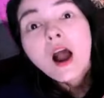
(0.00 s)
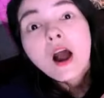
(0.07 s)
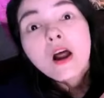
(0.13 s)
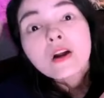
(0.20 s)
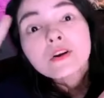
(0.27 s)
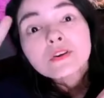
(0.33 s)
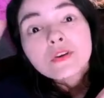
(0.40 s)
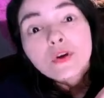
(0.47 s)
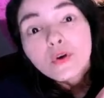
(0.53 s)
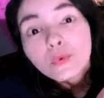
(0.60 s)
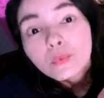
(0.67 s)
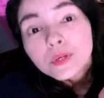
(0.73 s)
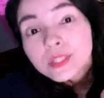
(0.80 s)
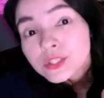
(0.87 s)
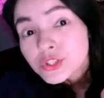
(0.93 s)
are
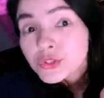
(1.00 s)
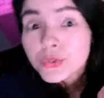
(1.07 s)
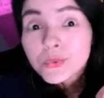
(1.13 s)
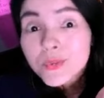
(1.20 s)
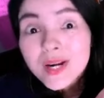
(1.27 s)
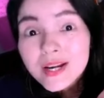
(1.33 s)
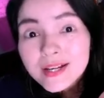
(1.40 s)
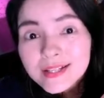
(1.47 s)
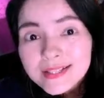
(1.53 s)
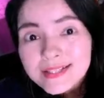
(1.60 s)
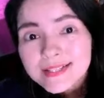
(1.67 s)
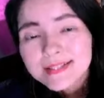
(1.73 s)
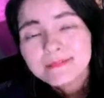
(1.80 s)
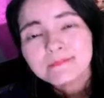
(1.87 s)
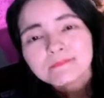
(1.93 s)
going to
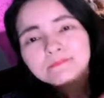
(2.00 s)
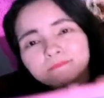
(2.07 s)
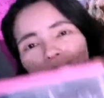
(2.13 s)
write